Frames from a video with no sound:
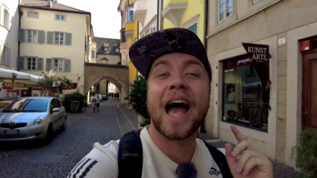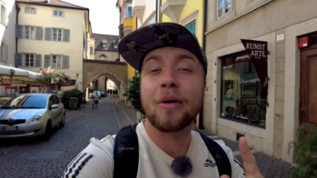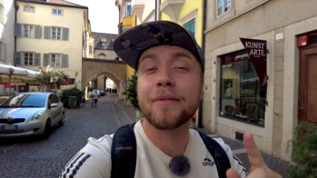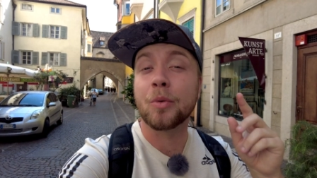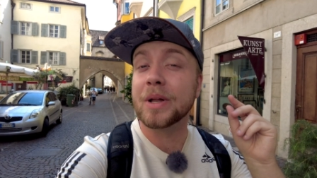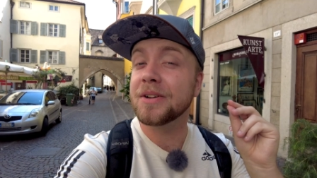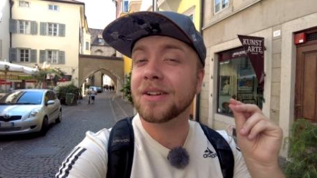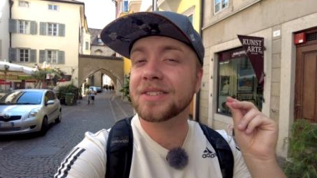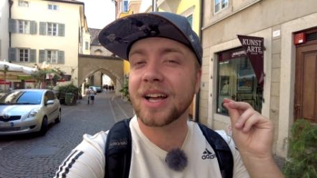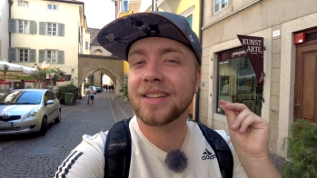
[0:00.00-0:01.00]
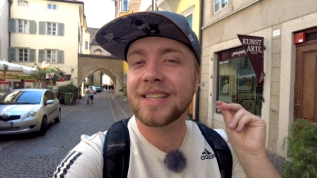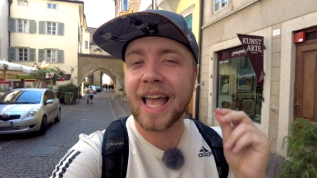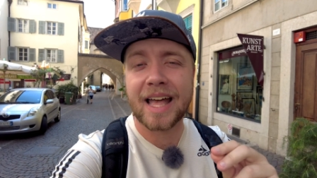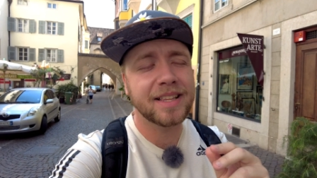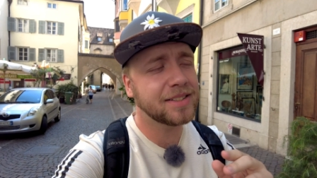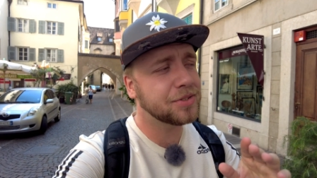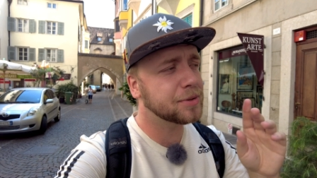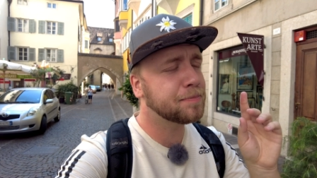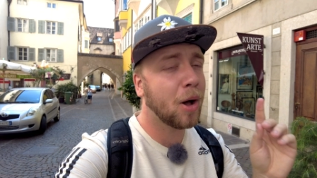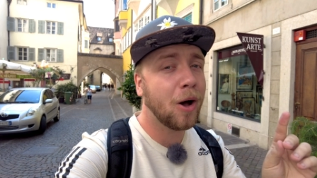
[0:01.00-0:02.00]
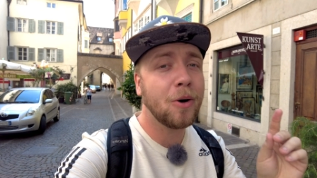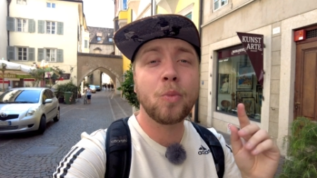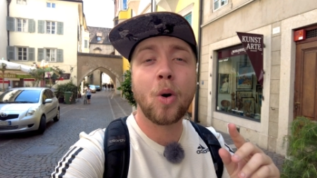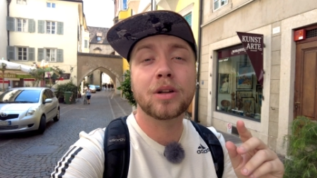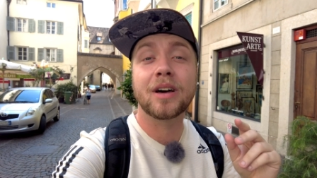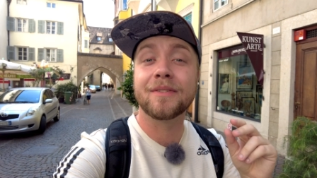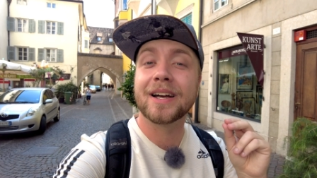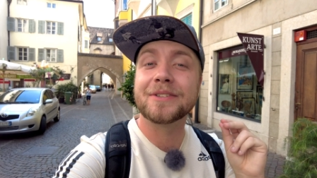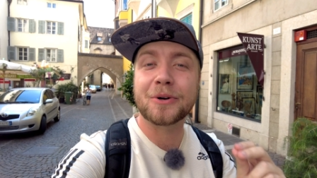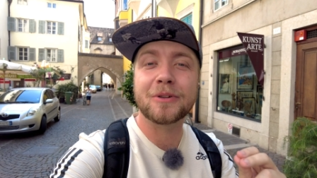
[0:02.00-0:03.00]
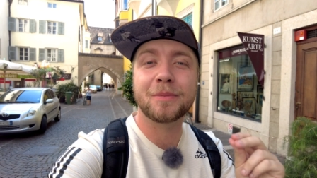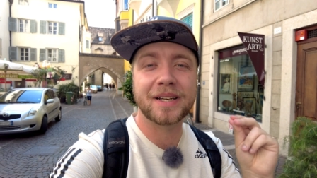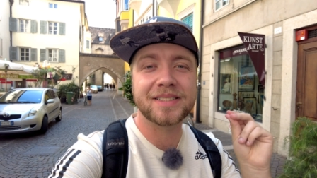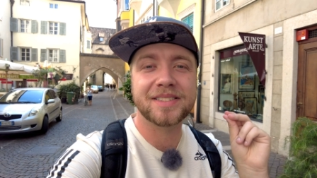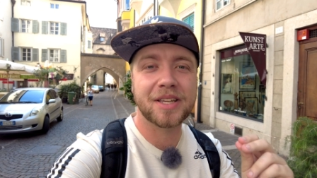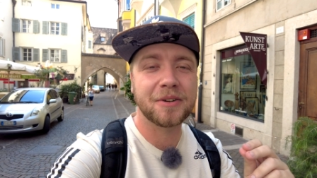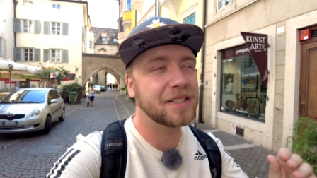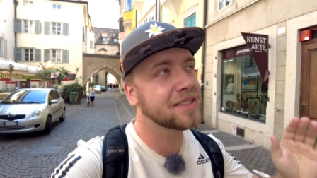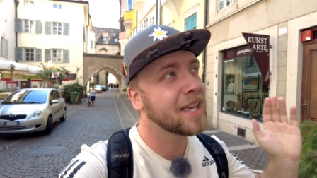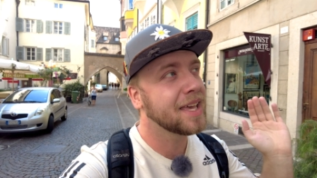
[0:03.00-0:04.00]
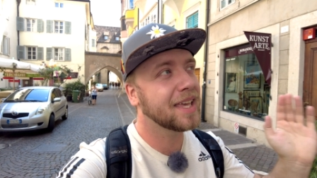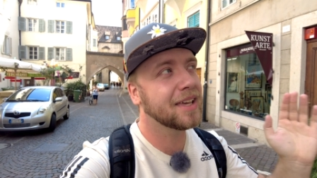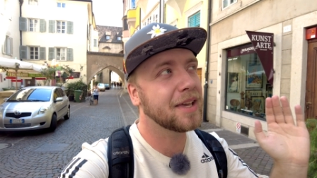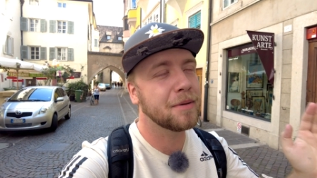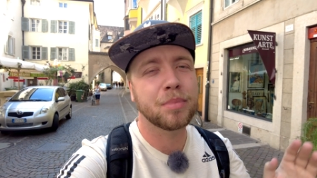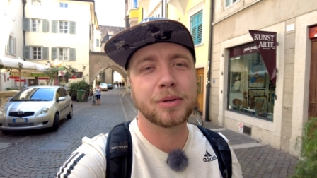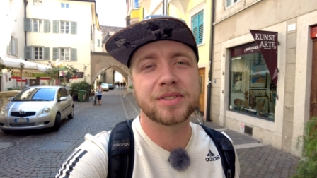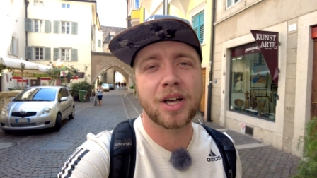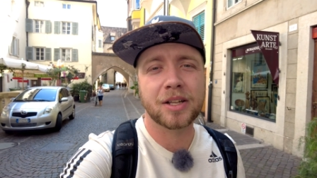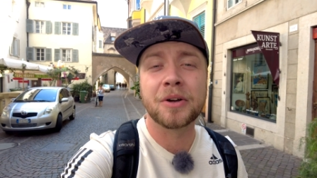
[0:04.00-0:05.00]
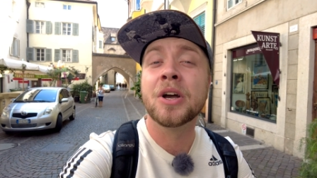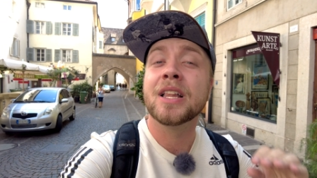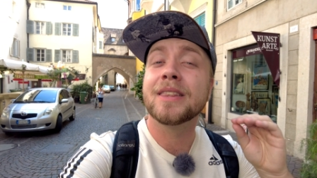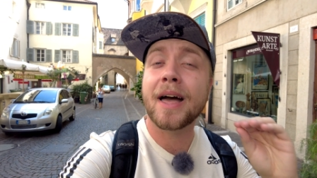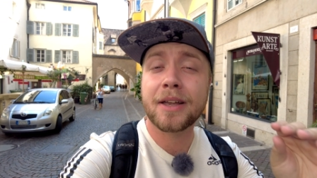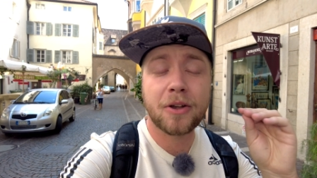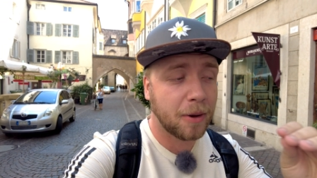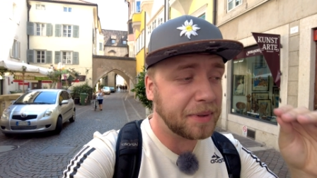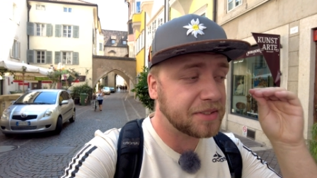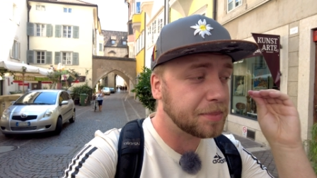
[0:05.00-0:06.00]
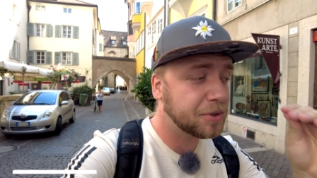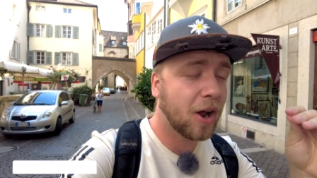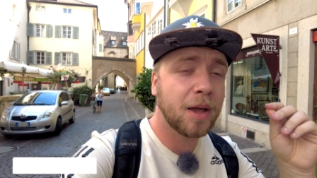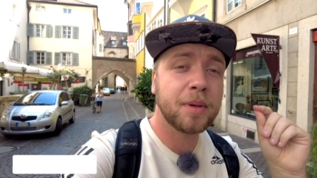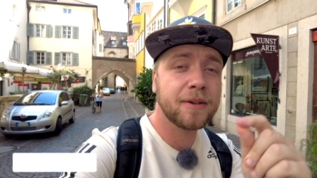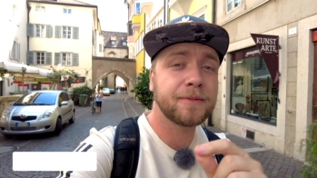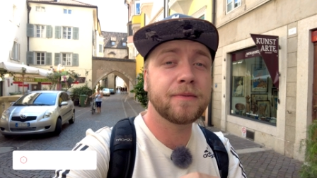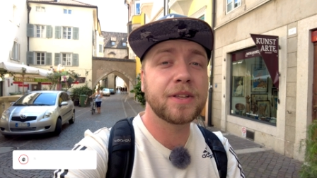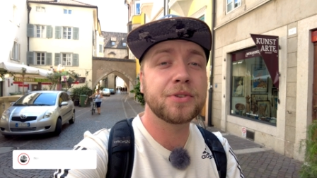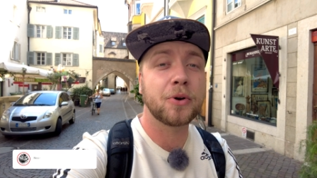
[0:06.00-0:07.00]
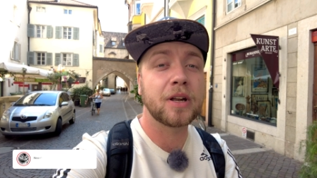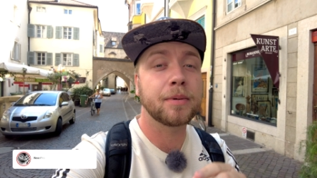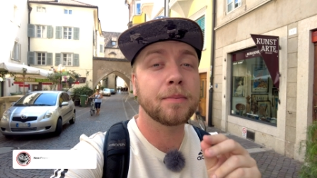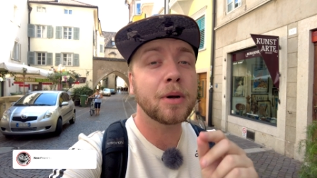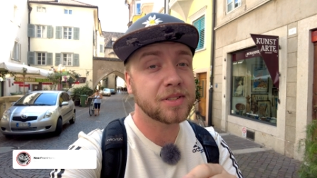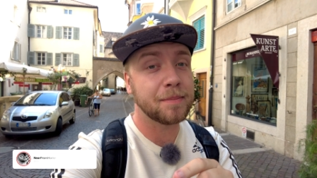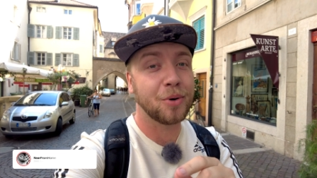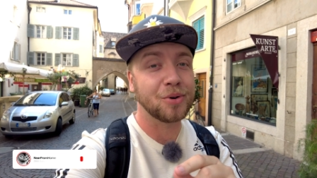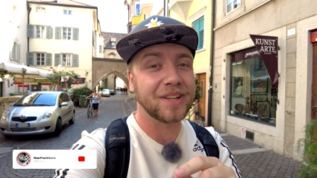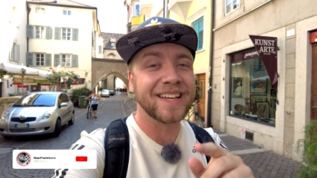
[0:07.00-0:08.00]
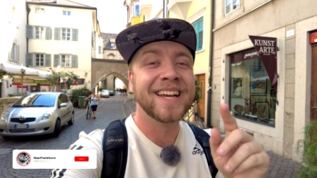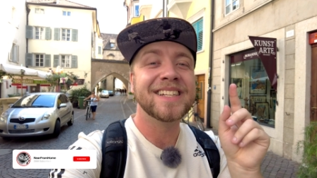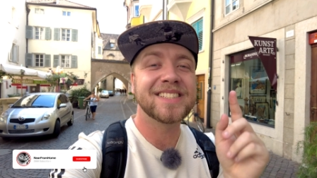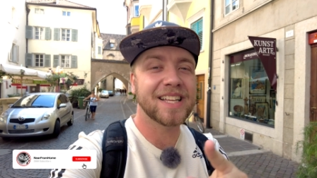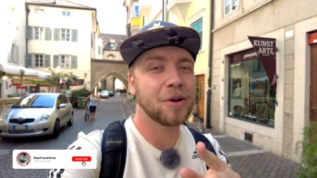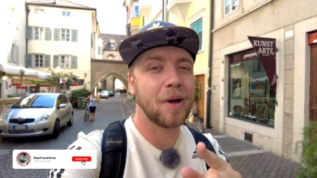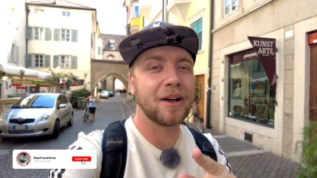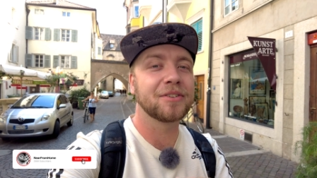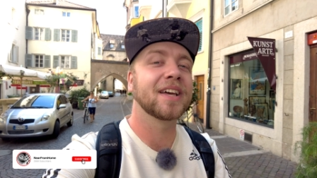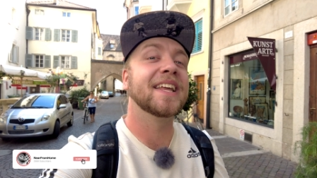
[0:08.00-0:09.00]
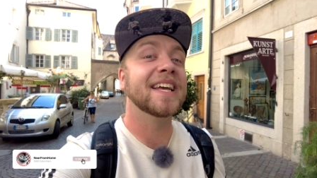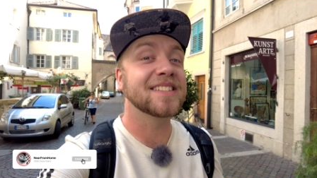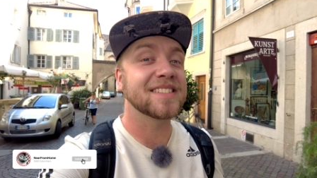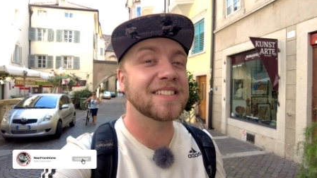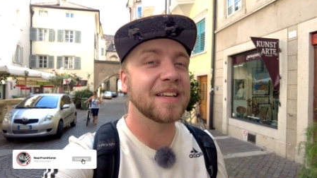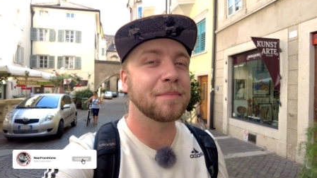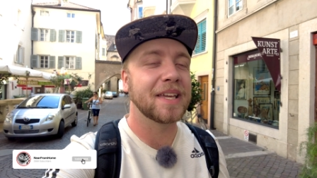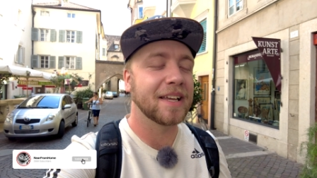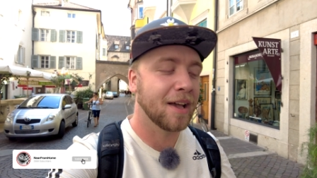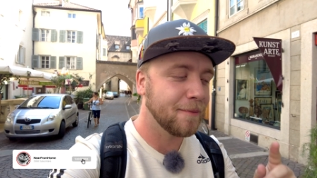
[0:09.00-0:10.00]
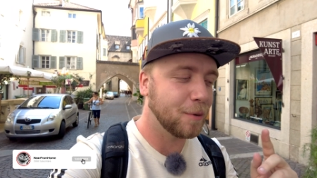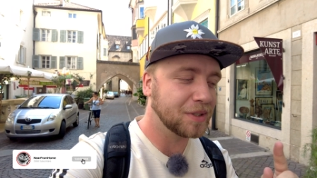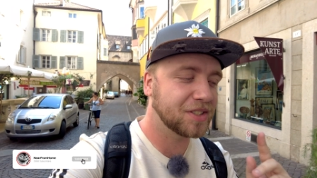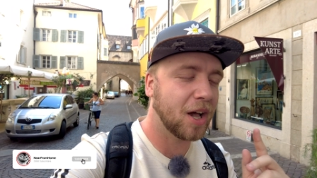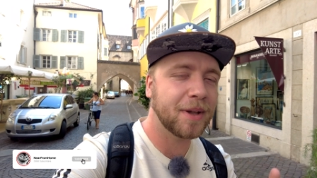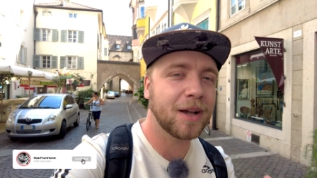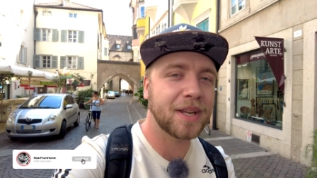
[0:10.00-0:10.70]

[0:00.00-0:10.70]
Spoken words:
However, we're not done yet. This is just part 1 of our Dolomite series here in Bolzano. Like, comment, subscribe if you've enjoyed it, but most importantly, stick around and here's a sneak peek for what's coming up